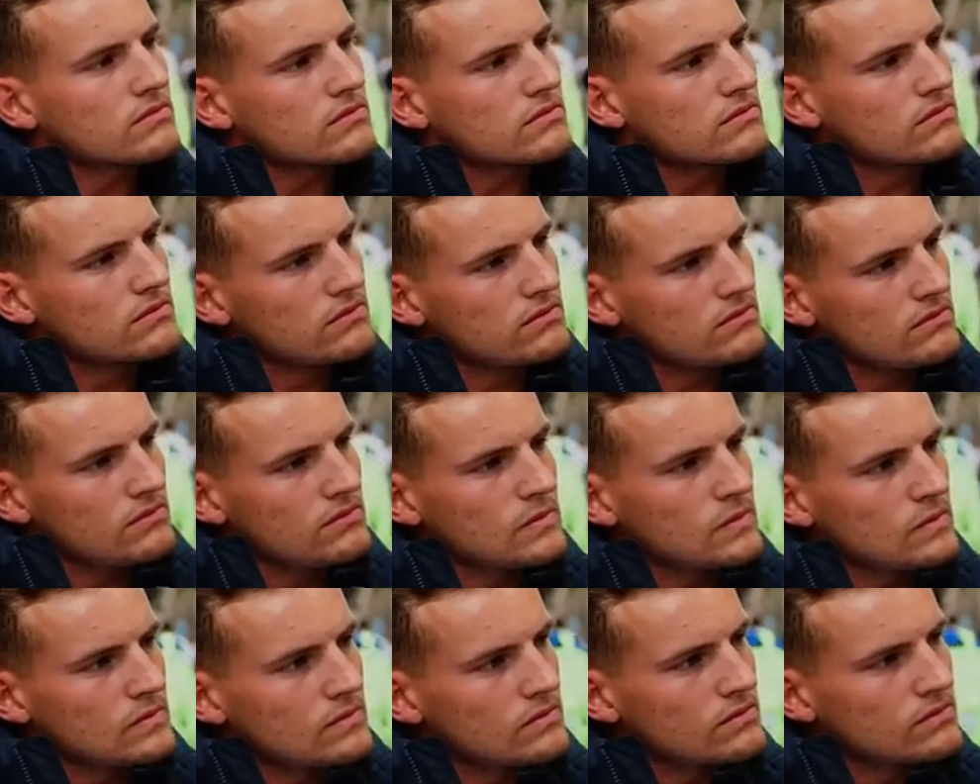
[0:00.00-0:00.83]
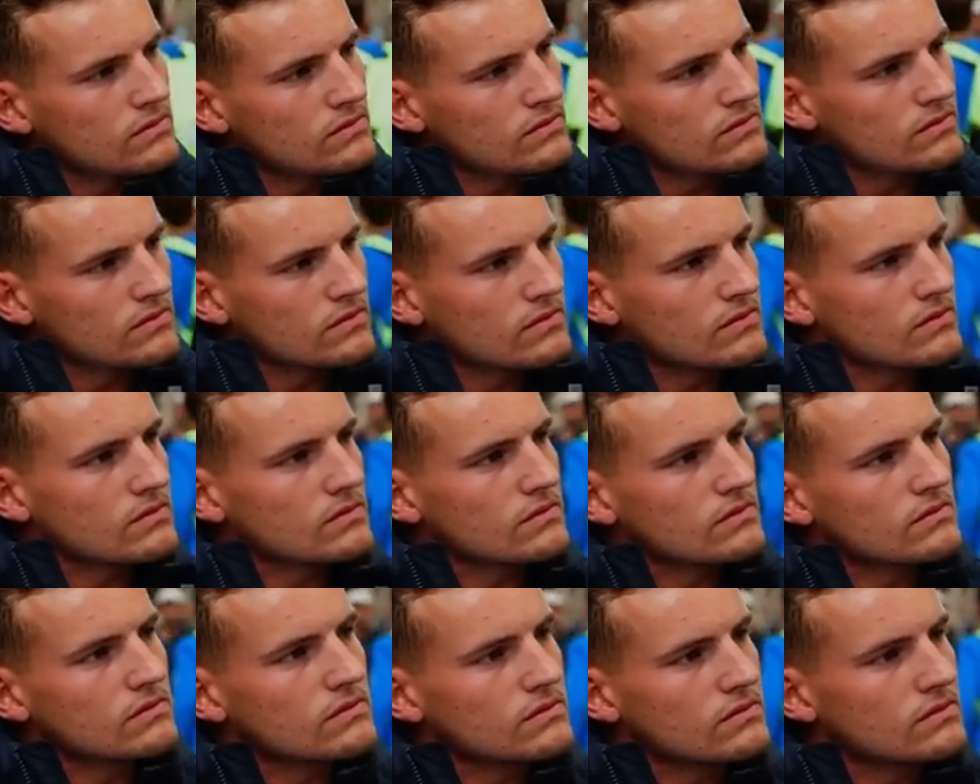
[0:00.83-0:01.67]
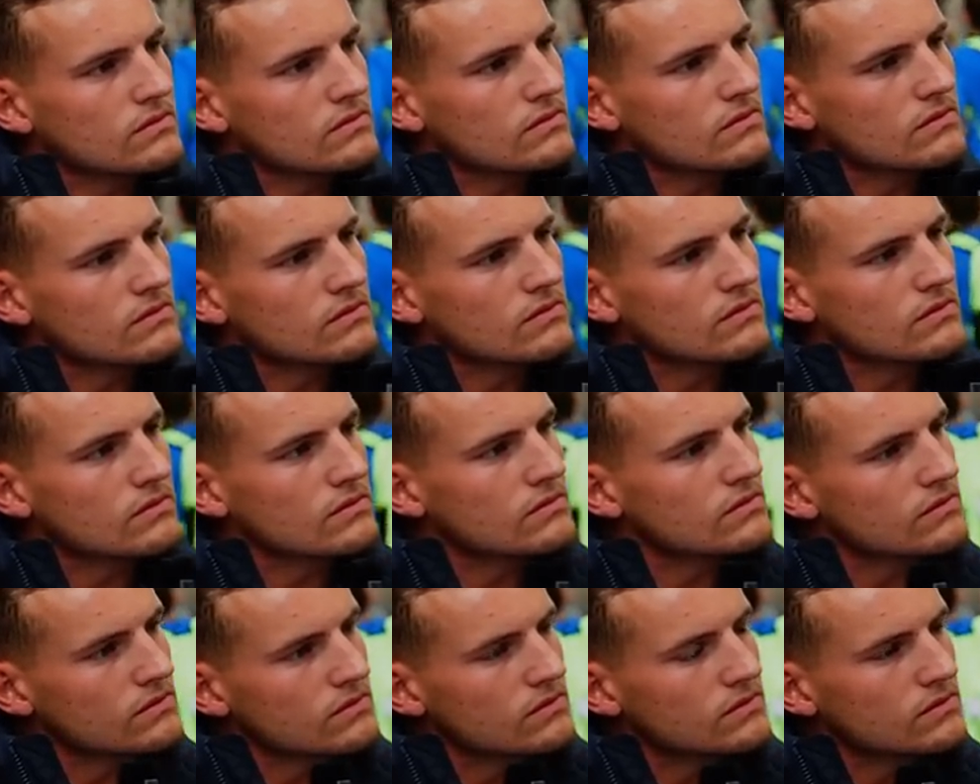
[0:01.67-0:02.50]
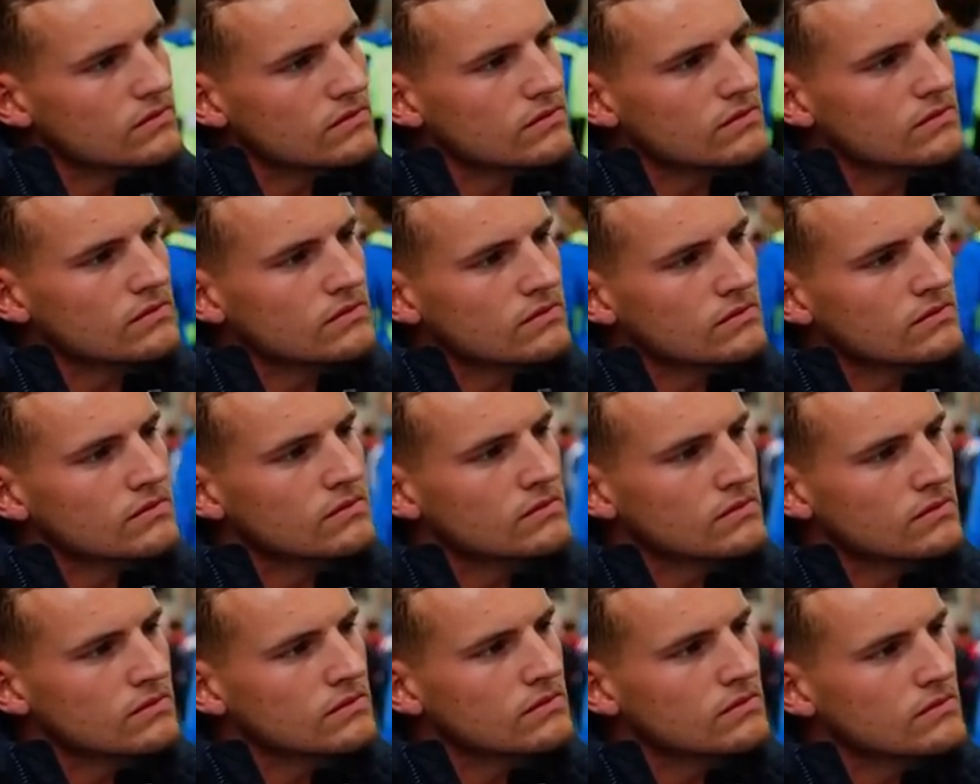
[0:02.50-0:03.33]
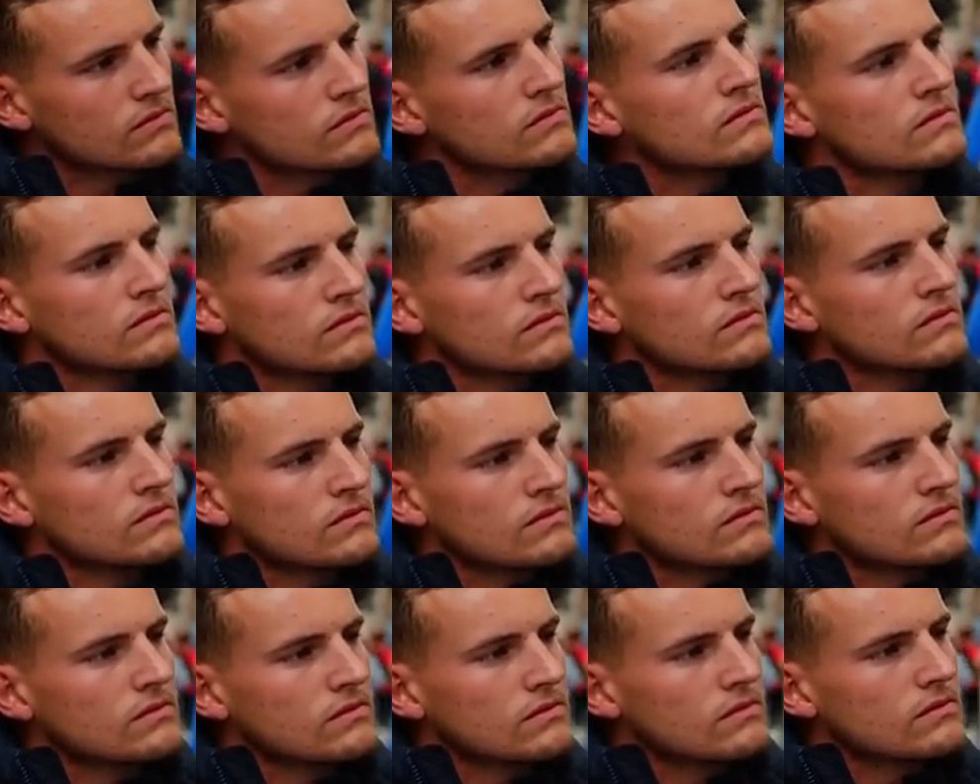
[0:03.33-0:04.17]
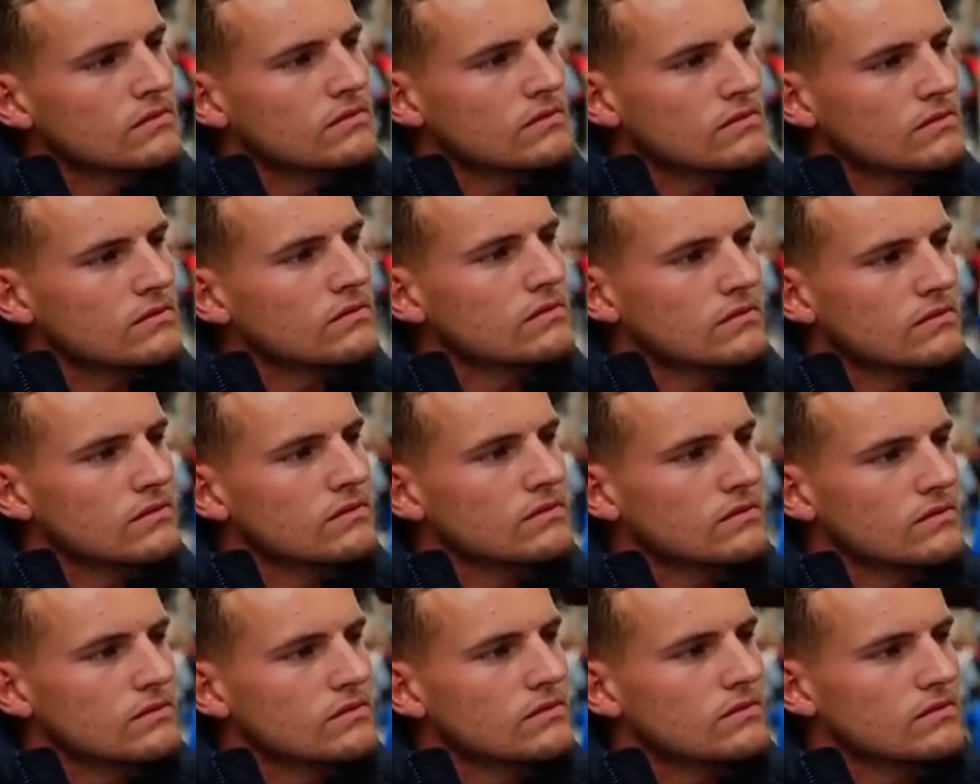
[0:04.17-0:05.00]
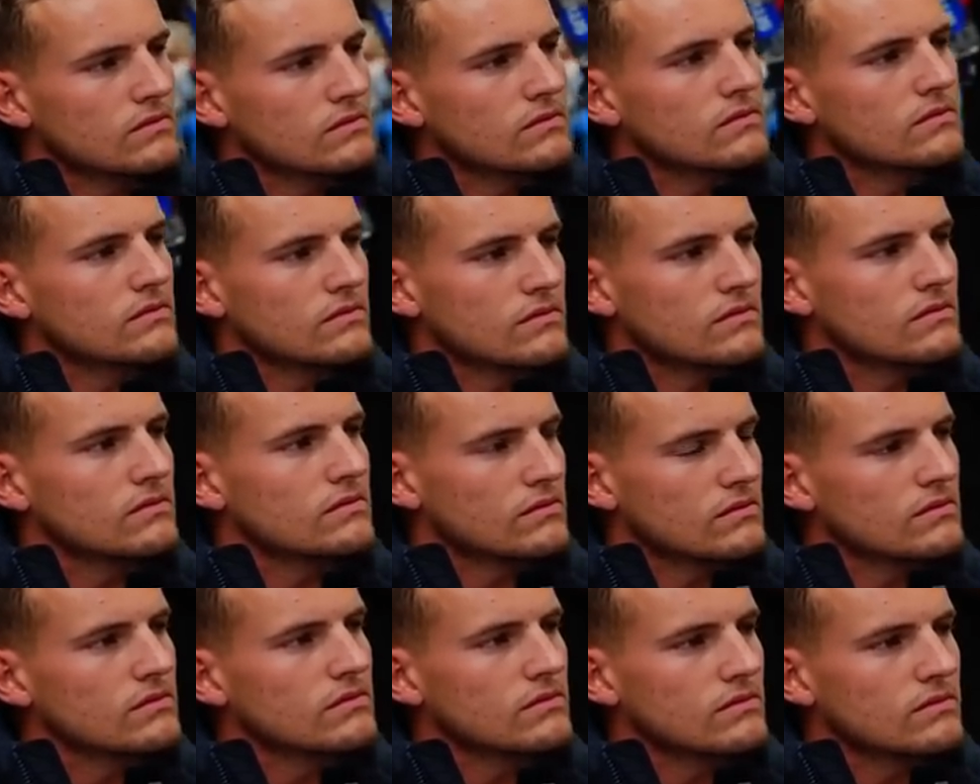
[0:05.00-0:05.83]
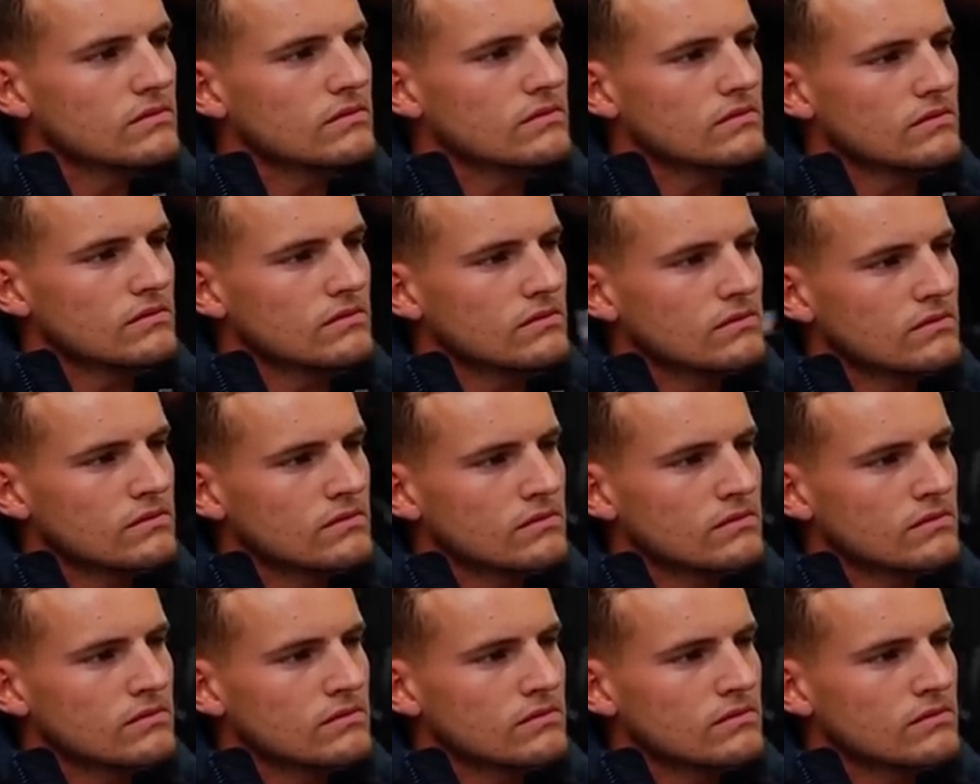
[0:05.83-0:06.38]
This person isn't speaking.